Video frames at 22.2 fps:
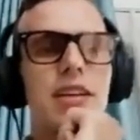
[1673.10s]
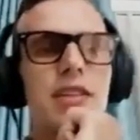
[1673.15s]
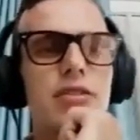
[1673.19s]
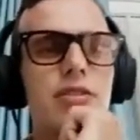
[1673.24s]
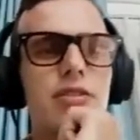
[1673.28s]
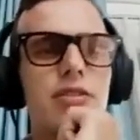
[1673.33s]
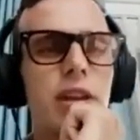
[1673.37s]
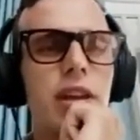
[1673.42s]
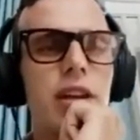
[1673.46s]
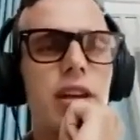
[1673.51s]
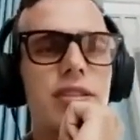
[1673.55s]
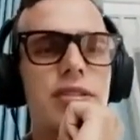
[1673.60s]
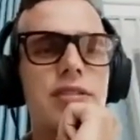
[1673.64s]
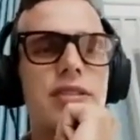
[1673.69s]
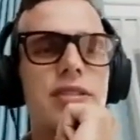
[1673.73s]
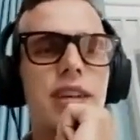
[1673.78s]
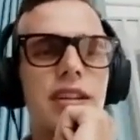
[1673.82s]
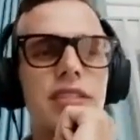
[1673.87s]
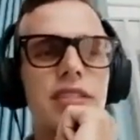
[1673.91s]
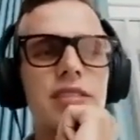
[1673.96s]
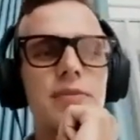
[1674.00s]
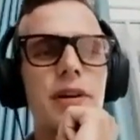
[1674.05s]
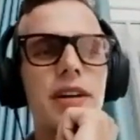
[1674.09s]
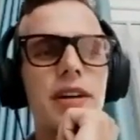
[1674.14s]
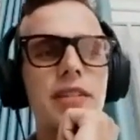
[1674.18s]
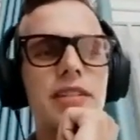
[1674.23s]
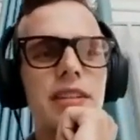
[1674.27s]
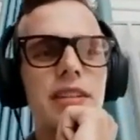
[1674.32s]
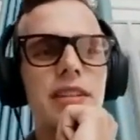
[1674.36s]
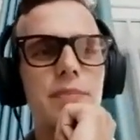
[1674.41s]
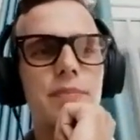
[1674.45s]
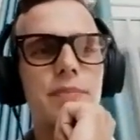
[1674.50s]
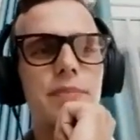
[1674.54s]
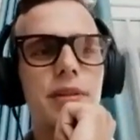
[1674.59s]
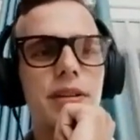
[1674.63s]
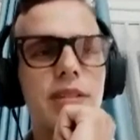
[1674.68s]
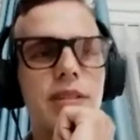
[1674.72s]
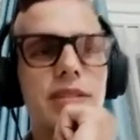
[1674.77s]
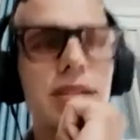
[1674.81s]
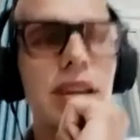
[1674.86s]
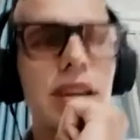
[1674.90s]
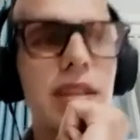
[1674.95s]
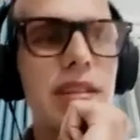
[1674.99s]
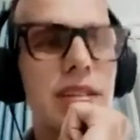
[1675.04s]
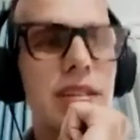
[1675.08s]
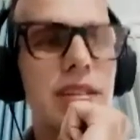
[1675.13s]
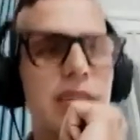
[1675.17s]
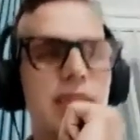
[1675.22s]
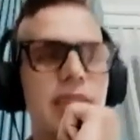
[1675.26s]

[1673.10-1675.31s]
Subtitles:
So he also talked about in the book that,